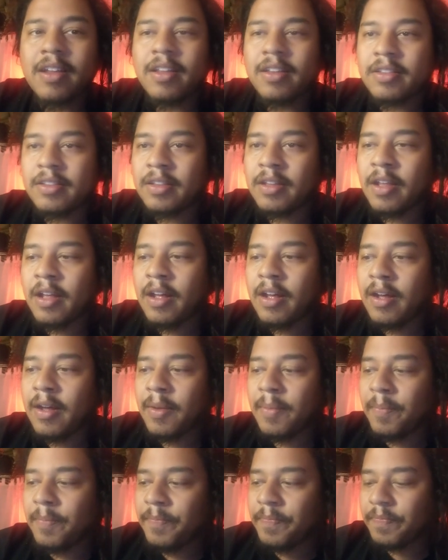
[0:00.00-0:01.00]
use it,
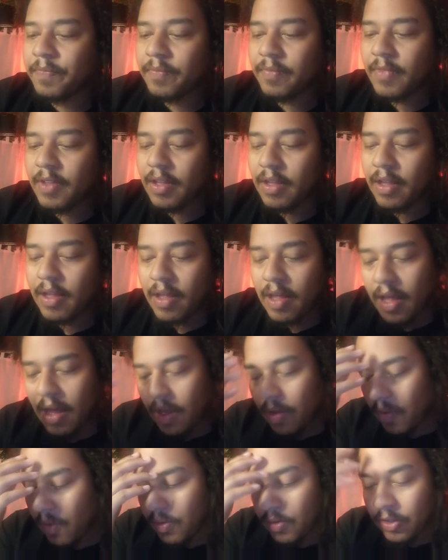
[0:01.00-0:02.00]

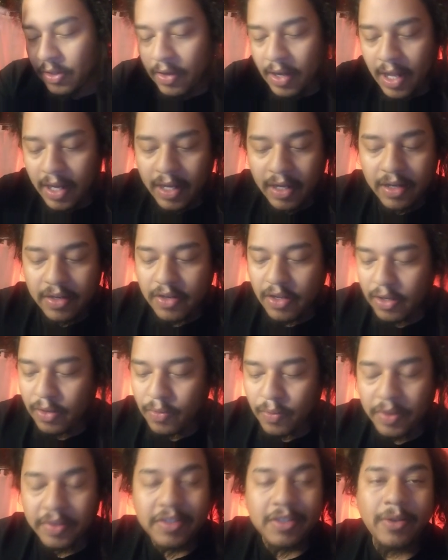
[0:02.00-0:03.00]
they're
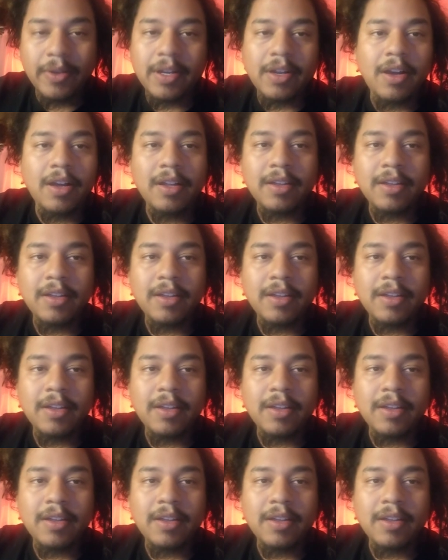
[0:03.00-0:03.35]
not going to know